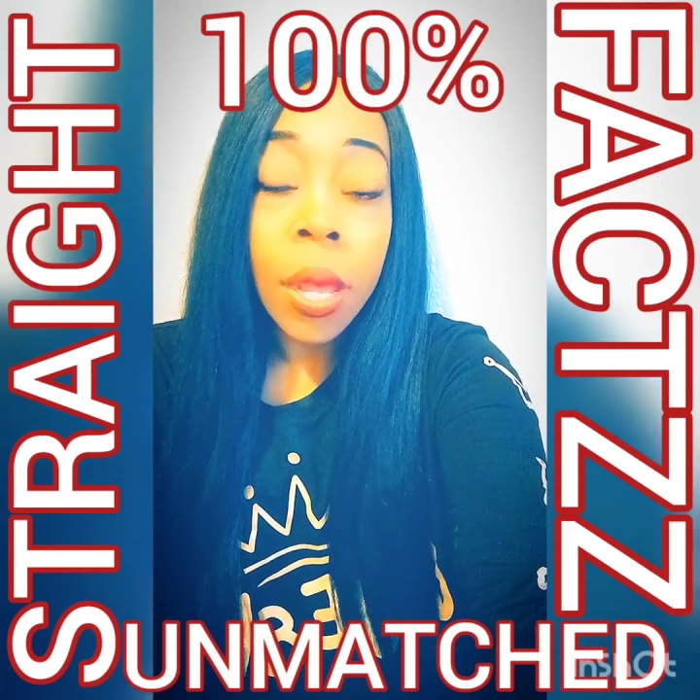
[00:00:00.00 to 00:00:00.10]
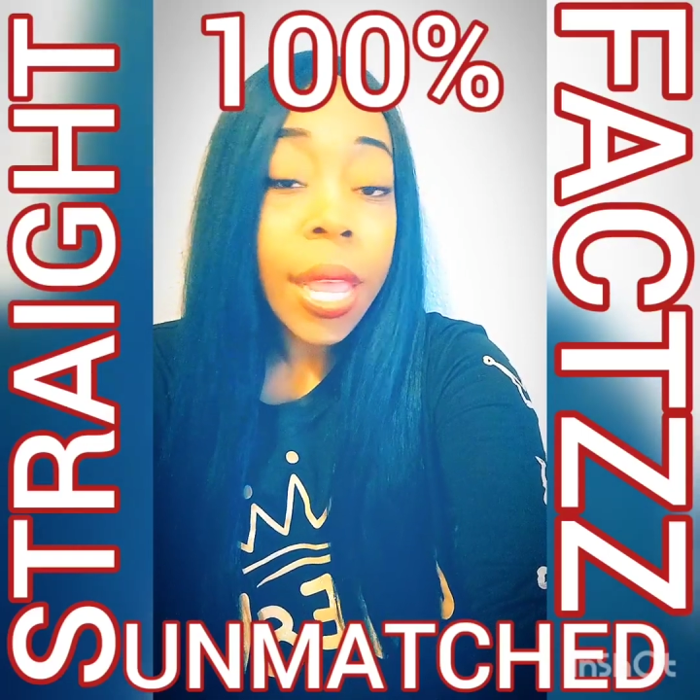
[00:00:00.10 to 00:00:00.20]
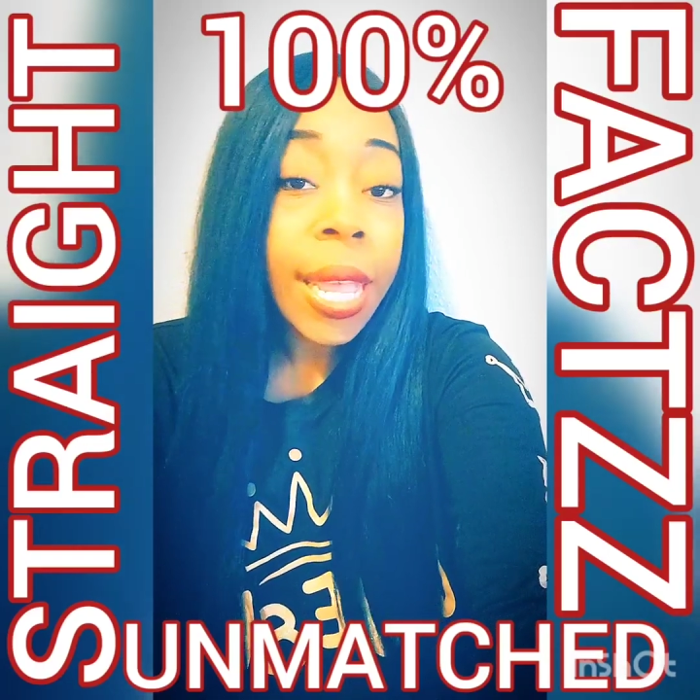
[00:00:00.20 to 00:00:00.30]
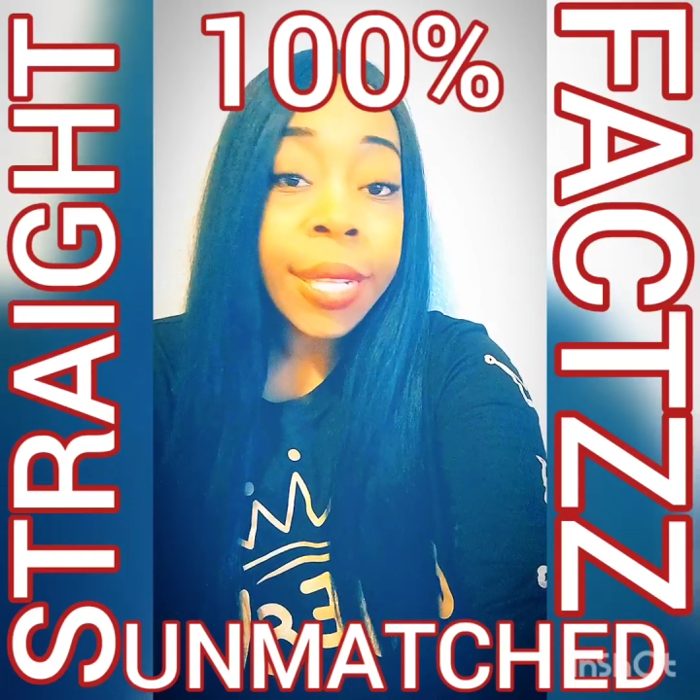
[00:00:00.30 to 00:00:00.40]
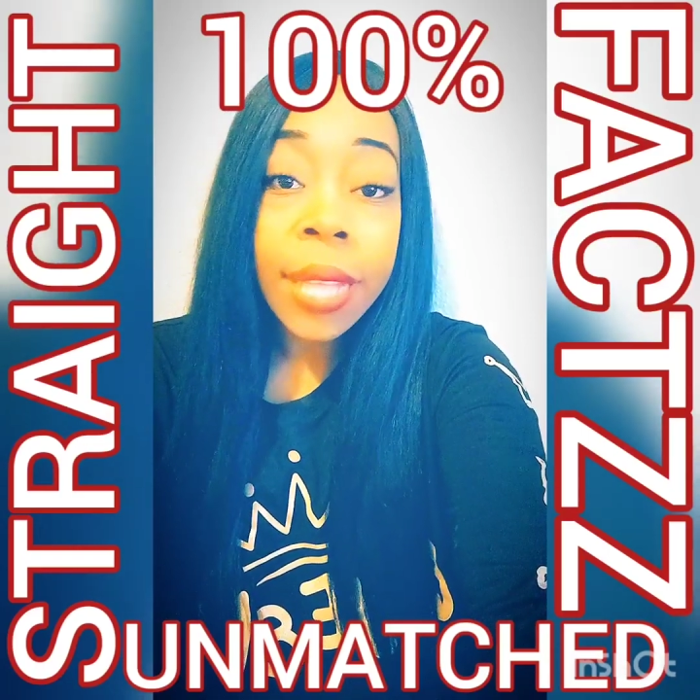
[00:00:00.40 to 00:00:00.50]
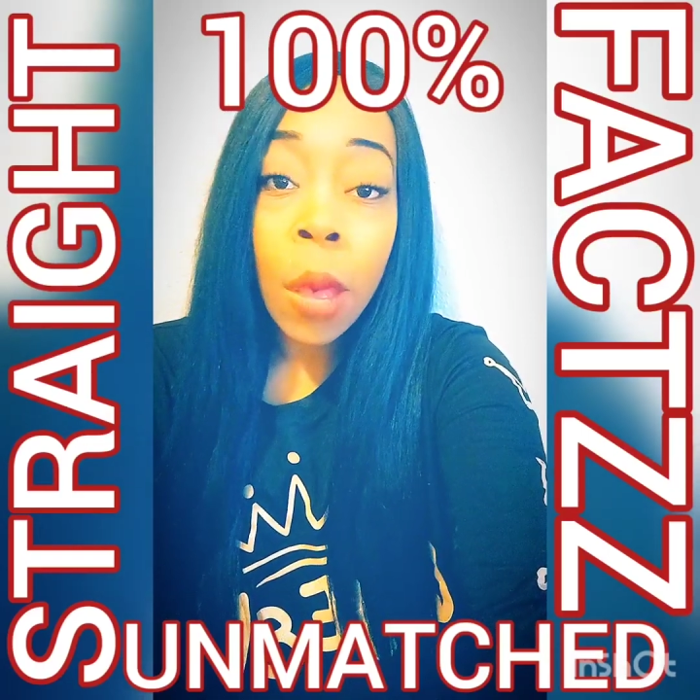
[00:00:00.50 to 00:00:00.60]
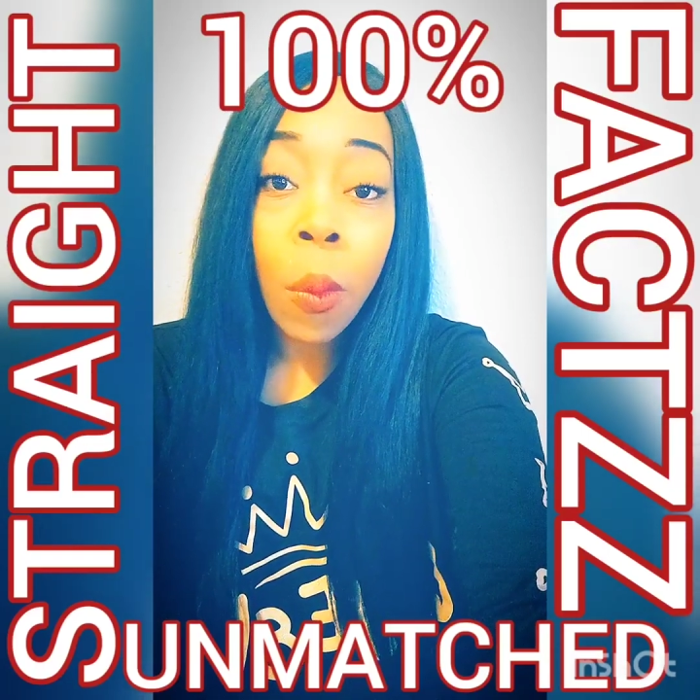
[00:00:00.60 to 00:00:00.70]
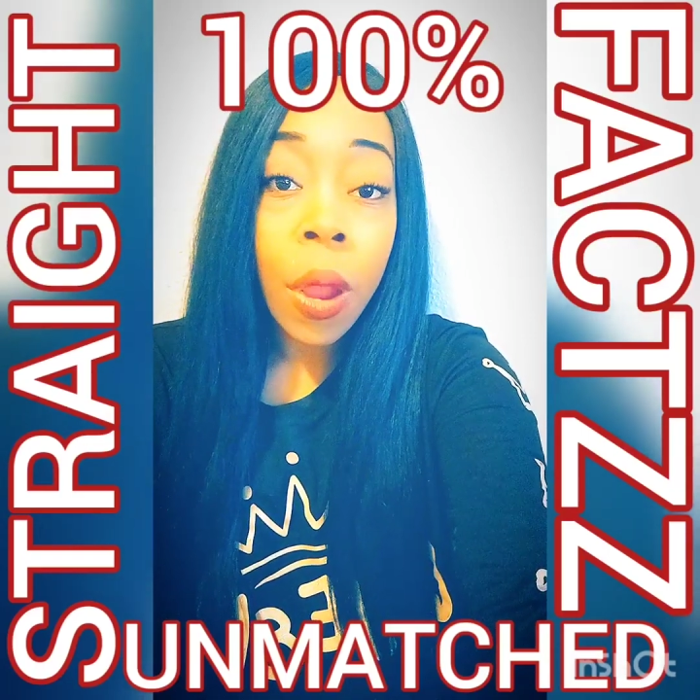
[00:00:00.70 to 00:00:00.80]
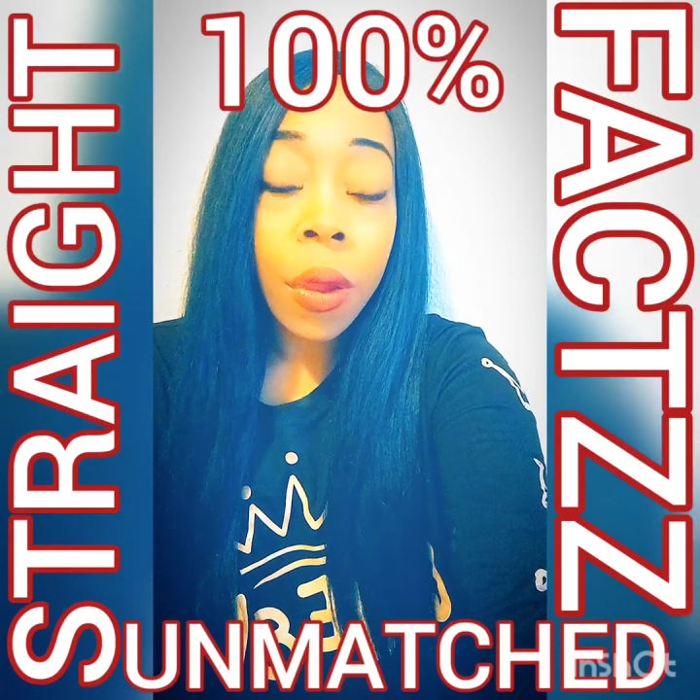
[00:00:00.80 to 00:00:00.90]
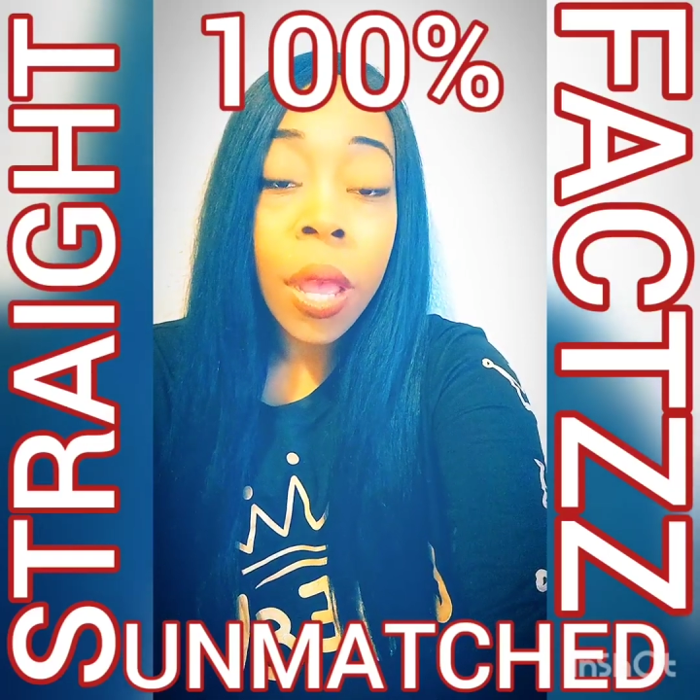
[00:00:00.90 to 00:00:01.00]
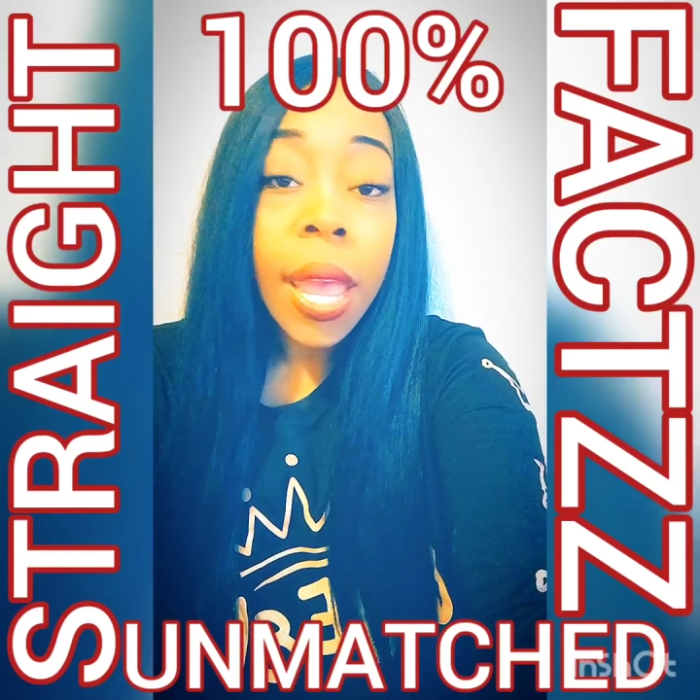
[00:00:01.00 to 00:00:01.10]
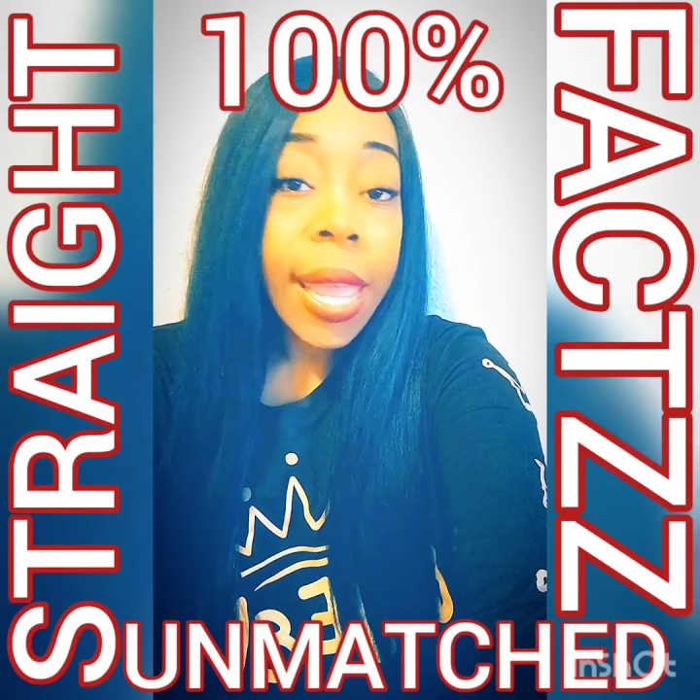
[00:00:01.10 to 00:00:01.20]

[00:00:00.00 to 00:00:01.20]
He's at work.